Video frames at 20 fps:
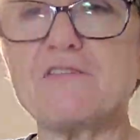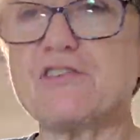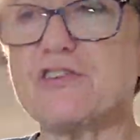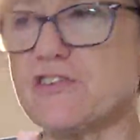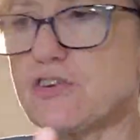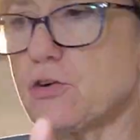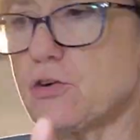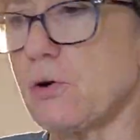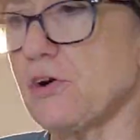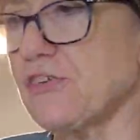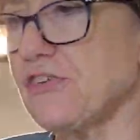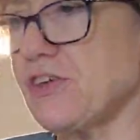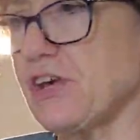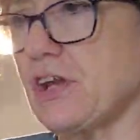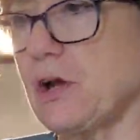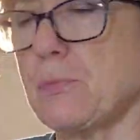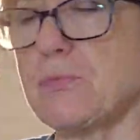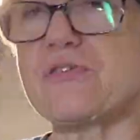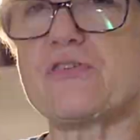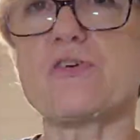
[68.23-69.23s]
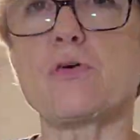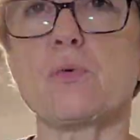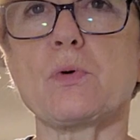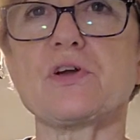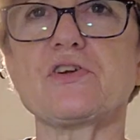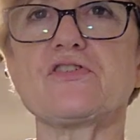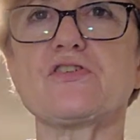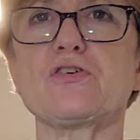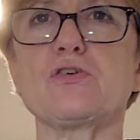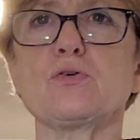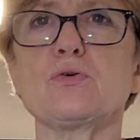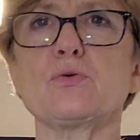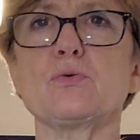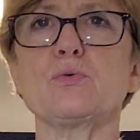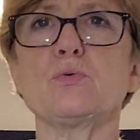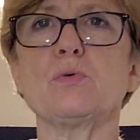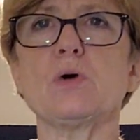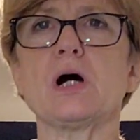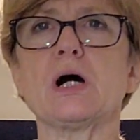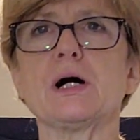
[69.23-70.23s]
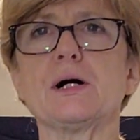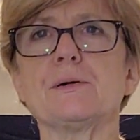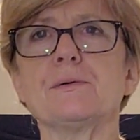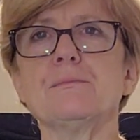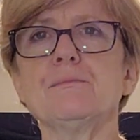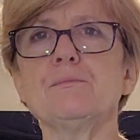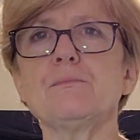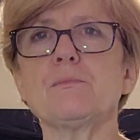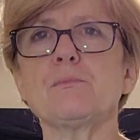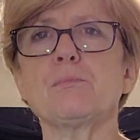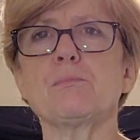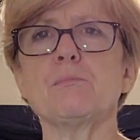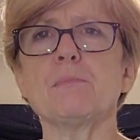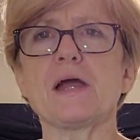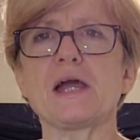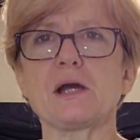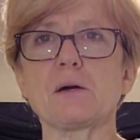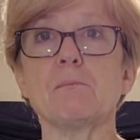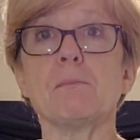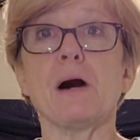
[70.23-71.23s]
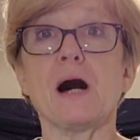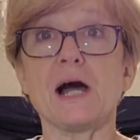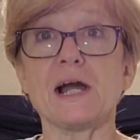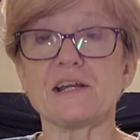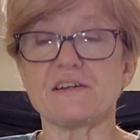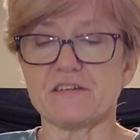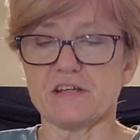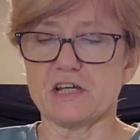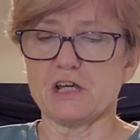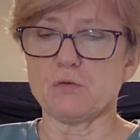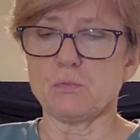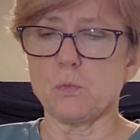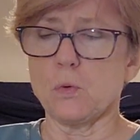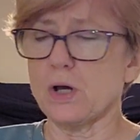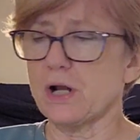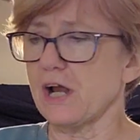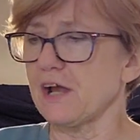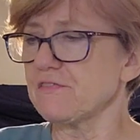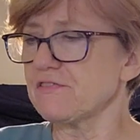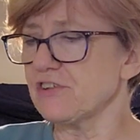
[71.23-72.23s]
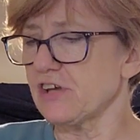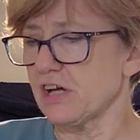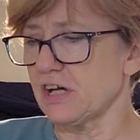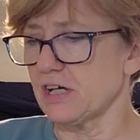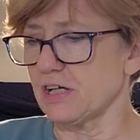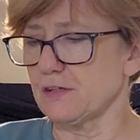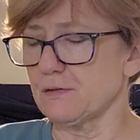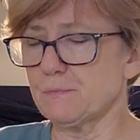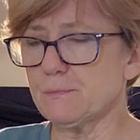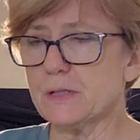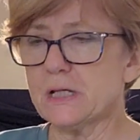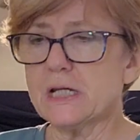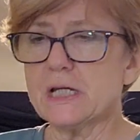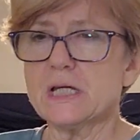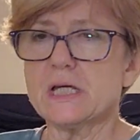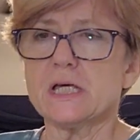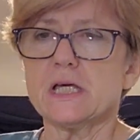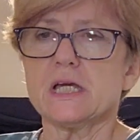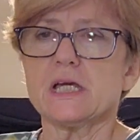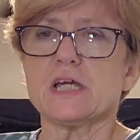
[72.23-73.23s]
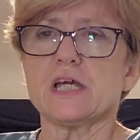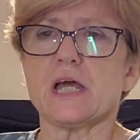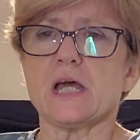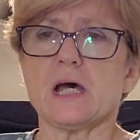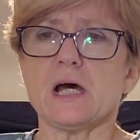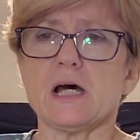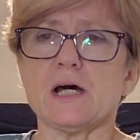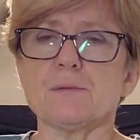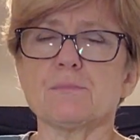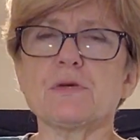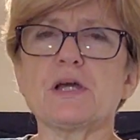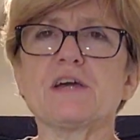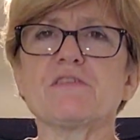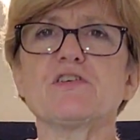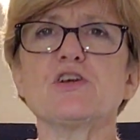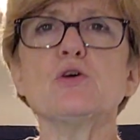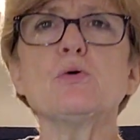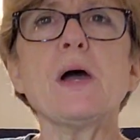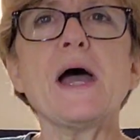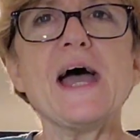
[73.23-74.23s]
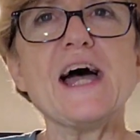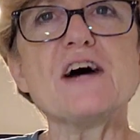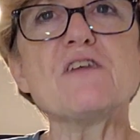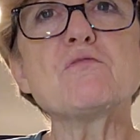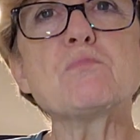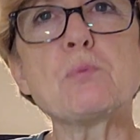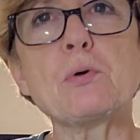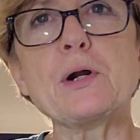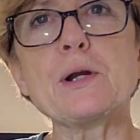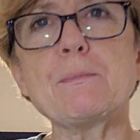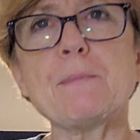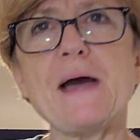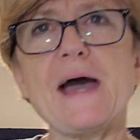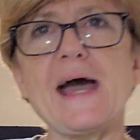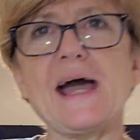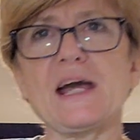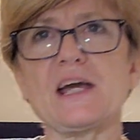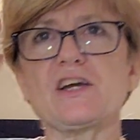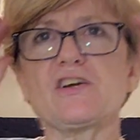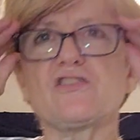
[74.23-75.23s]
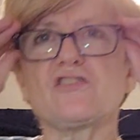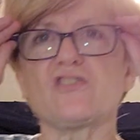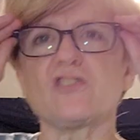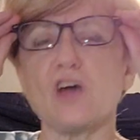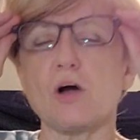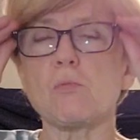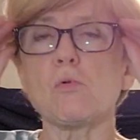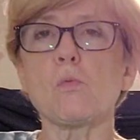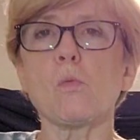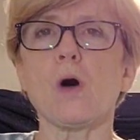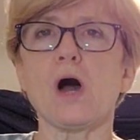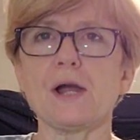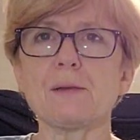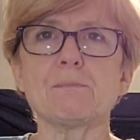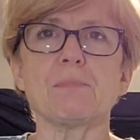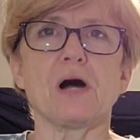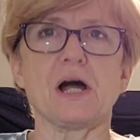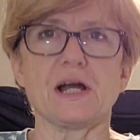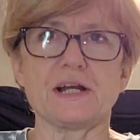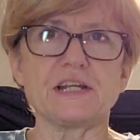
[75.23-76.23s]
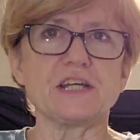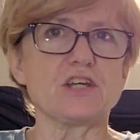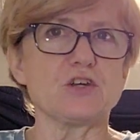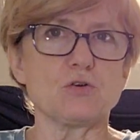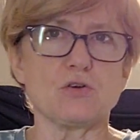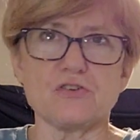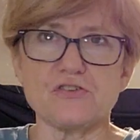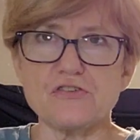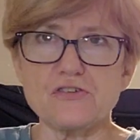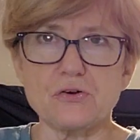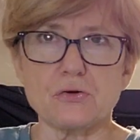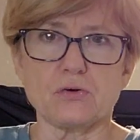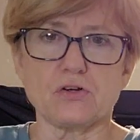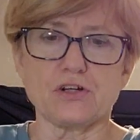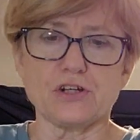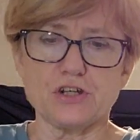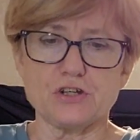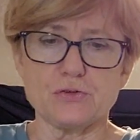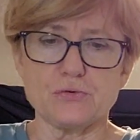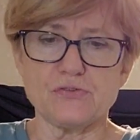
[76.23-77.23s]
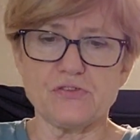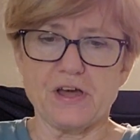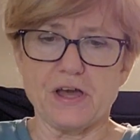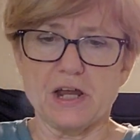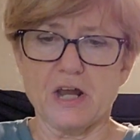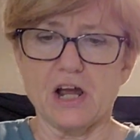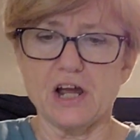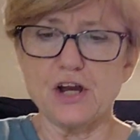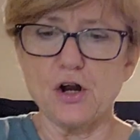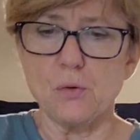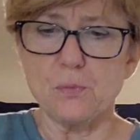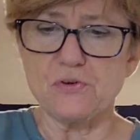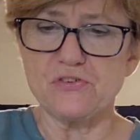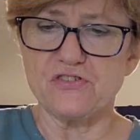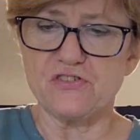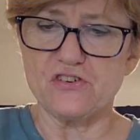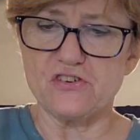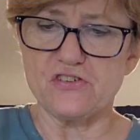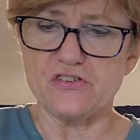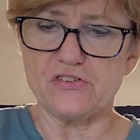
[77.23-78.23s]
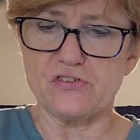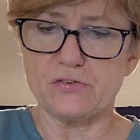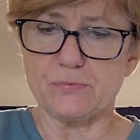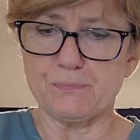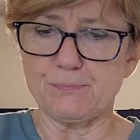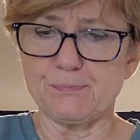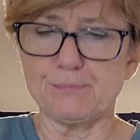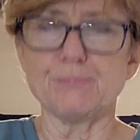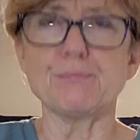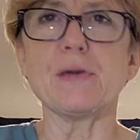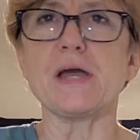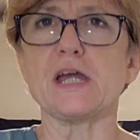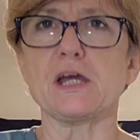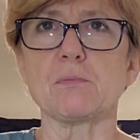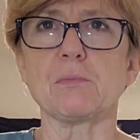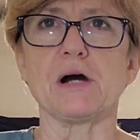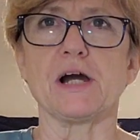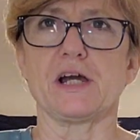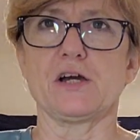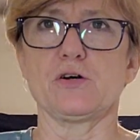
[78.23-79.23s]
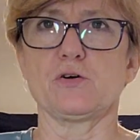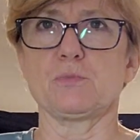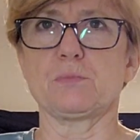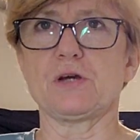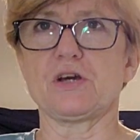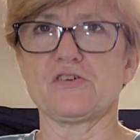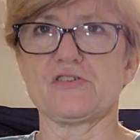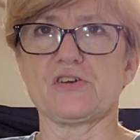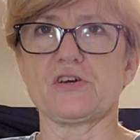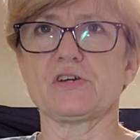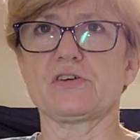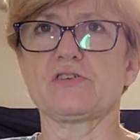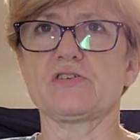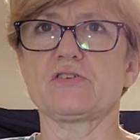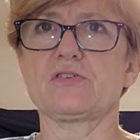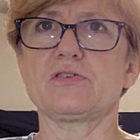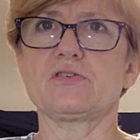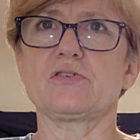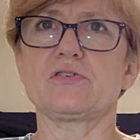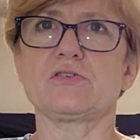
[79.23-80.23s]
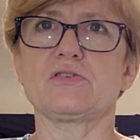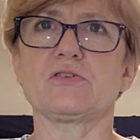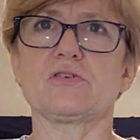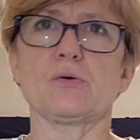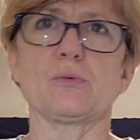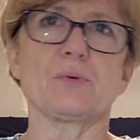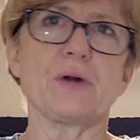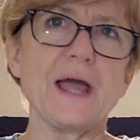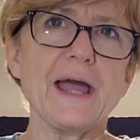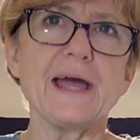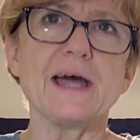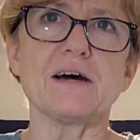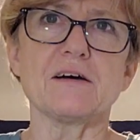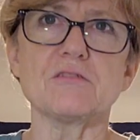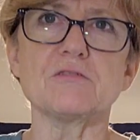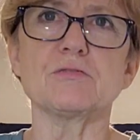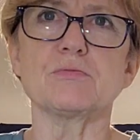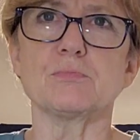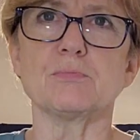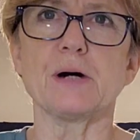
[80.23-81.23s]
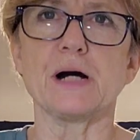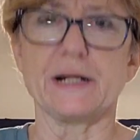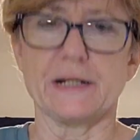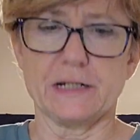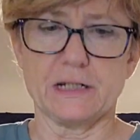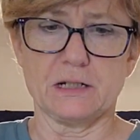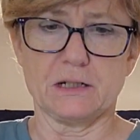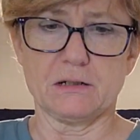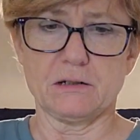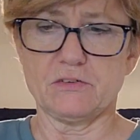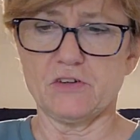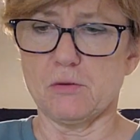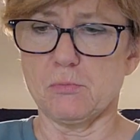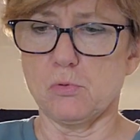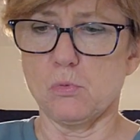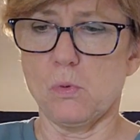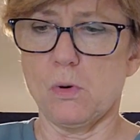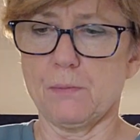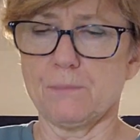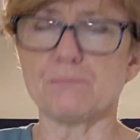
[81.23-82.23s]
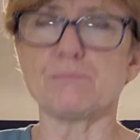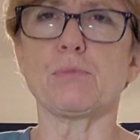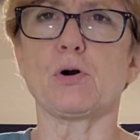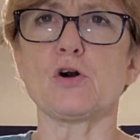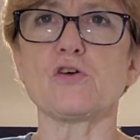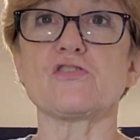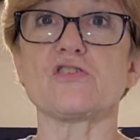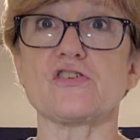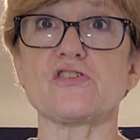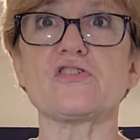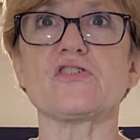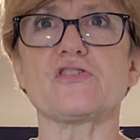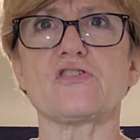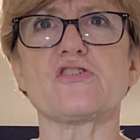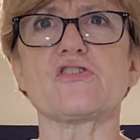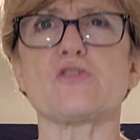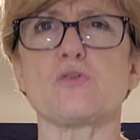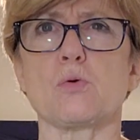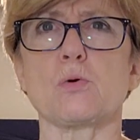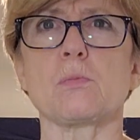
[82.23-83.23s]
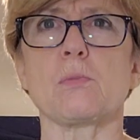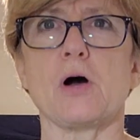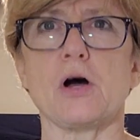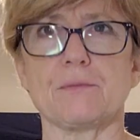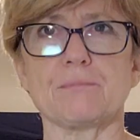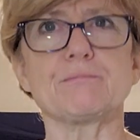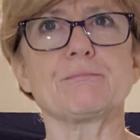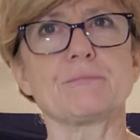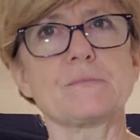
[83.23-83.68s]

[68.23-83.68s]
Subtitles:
to do, I said I was going to make a binding, and what I've done, if you have prepackaged double wide binding, you can certainly use that. I always just make my own because I don't have binding, purchased, store-bought